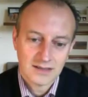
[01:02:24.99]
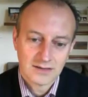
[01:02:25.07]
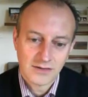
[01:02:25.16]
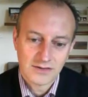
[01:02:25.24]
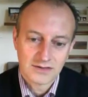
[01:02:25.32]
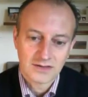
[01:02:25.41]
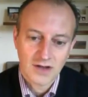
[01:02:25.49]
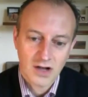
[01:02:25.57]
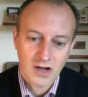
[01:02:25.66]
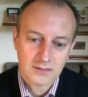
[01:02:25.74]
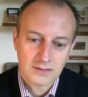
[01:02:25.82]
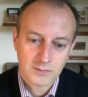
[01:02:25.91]
So there's this
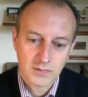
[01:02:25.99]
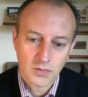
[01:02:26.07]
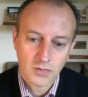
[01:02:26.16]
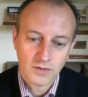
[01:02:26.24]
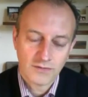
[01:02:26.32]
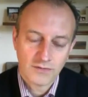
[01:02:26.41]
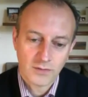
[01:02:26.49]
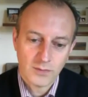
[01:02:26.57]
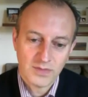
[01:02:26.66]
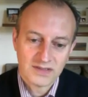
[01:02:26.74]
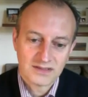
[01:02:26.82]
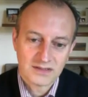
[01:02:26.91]
concept of moving from
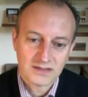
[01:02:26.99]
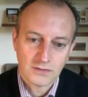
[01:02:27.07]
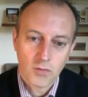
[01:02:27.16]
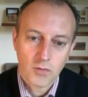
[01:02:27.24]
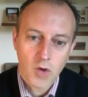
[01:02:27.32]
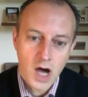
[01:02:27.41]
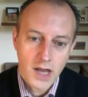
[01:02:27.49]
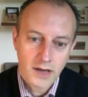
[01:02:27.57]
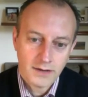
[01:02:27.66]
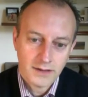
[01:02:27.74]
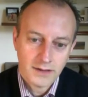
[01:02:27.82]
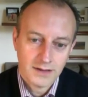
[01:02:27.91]
business of
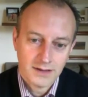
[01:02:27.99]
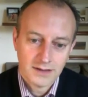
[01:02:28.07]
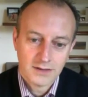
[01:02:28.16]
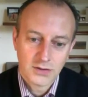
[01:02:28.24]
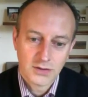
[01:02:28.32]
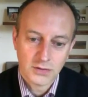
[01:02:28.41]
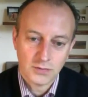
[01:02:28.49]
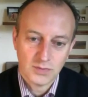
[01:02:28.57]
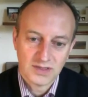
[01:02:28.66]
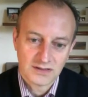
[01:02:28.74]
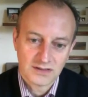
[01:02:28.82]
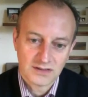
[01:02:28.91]
one to
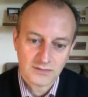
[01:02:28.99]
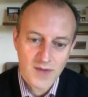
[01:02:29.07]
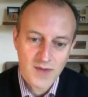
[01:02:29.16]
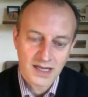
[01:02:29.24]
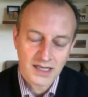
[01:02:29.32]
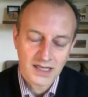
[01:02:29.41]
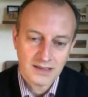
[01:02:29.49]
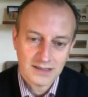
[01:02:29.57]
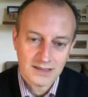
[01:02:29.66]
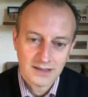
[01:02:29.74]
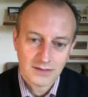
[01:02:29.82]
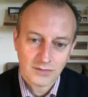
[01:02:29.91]
business of many,
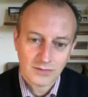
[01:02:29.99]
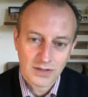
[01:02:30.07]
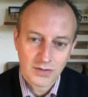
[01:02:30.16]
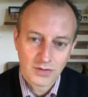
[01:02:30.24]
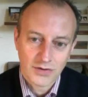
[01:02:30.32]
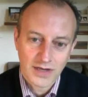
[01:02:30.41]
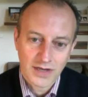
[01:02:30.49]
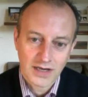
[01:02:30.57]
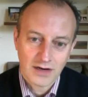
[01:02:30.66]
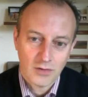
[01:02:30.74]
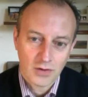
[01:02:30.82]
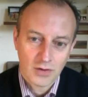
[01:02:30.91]
where you create
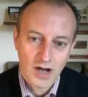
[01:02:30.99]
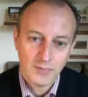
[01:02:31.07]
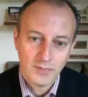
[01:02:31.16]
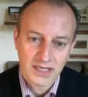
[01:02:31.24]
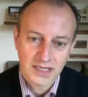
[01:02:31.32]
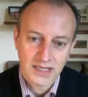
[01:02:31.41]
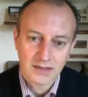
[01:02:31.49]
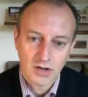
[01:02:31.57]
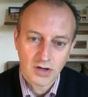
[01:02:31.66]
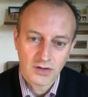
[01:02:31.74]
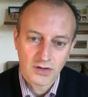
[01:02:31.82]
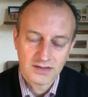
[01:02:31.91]
a whole company
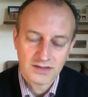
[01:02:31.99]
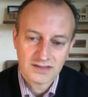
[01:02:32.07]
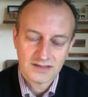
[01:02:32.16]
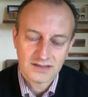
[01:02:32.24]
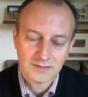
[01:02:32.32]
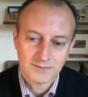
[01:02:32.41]
on the system,